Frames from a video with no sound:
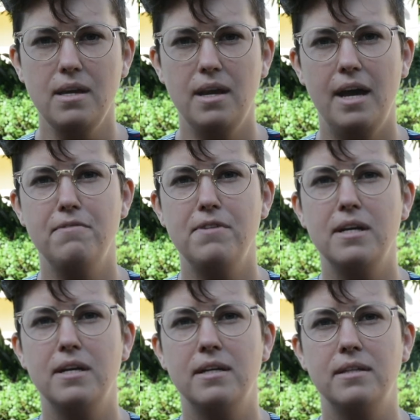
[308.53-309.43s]

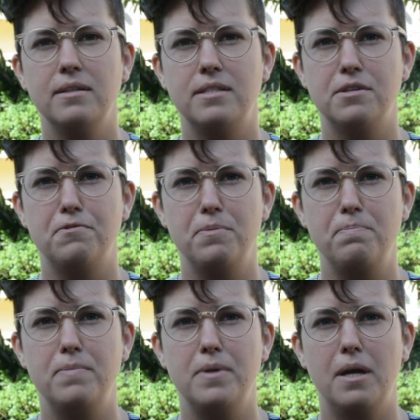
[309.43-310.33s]
having
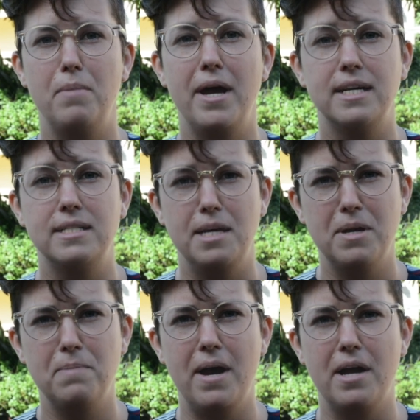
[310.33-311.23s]
different um,
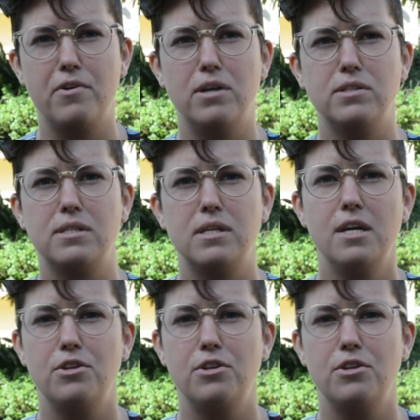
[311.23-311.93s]
academic backgrounds,